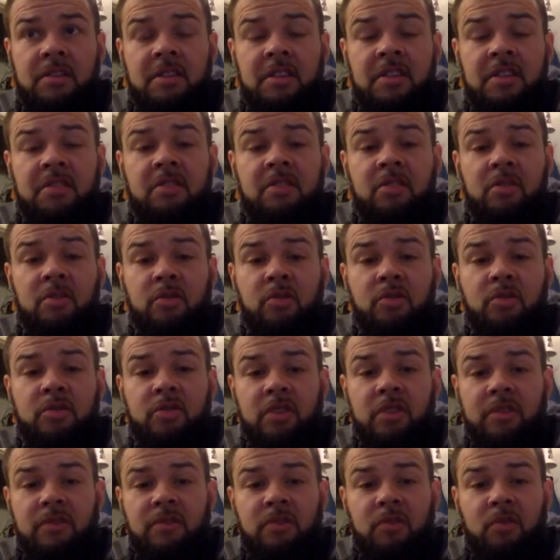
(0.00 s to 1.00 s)

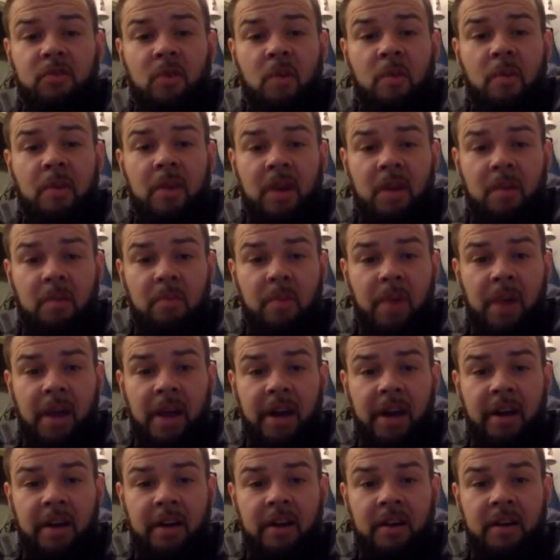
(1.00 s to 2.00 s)
dissolution of the Roman
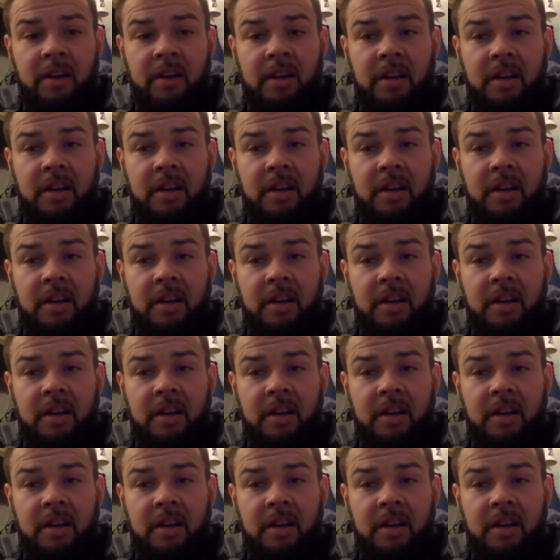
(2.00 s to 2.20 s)
Empire